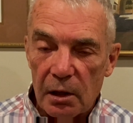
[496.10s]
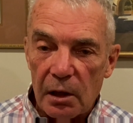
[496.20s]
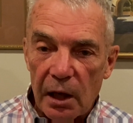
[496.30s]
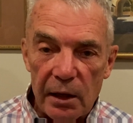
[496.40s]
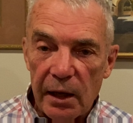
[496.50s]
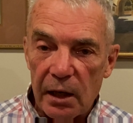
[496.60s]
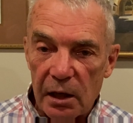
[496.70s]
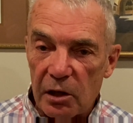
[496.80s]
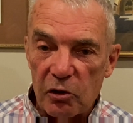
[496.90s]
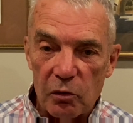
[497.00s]
and that
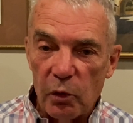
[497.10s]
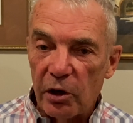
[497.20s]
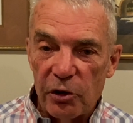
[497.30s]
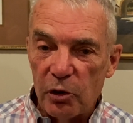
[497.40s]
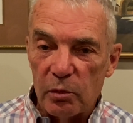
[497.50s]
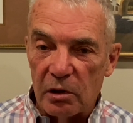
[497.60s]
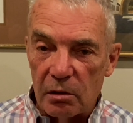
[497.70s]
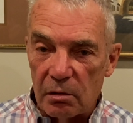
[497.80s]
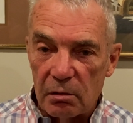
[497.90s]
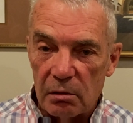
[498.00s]
is, we're
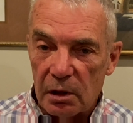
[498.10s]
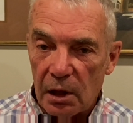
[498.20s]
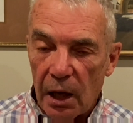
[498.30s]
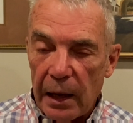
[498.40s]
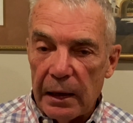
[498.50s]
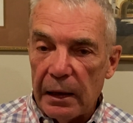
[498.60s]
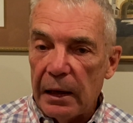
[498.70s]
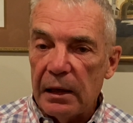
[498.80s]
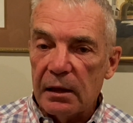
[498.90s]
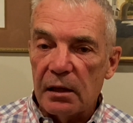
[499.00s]
humans.
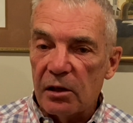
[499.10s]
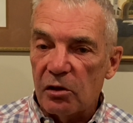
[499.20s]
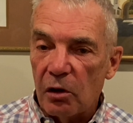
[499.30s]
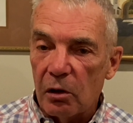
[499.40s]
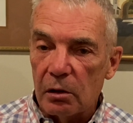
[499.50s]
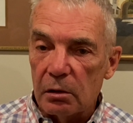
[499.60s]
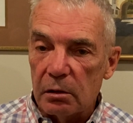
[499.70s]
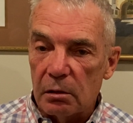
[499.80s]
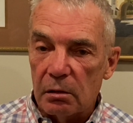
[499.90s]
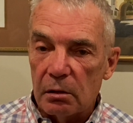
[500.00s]
And it doesn't
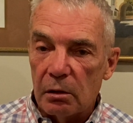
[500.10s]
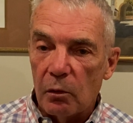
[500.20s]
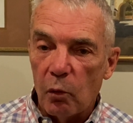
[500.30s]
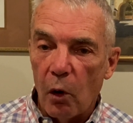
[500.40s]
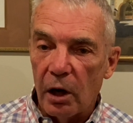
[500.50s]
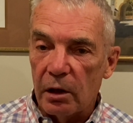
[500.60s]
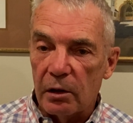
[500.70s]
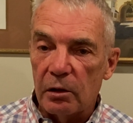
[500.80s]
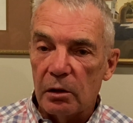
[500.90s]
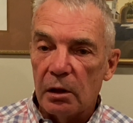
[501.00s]
hold
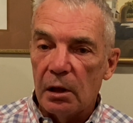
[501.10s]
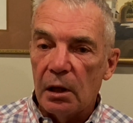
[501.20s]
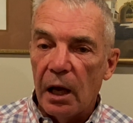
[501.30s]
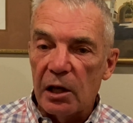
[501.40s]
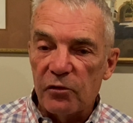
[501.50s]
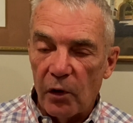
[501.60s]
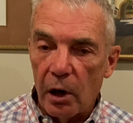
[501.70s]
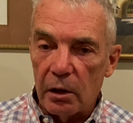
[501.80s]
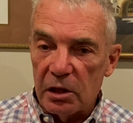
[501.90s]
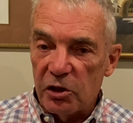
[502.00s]
water as
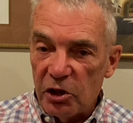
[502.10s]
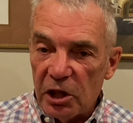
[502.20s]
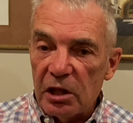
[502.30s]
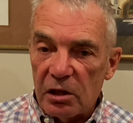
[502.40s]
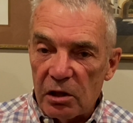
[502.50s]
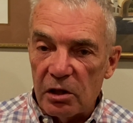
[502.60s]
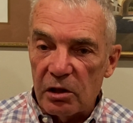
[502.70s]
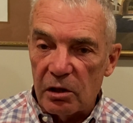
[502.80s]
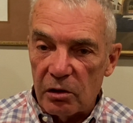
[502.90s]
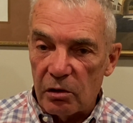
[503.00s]
far as Jesus is
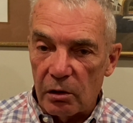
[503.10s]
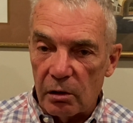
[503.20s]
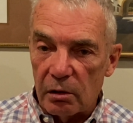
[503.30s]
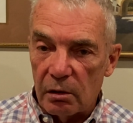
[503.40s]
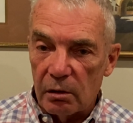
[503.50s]
concerned.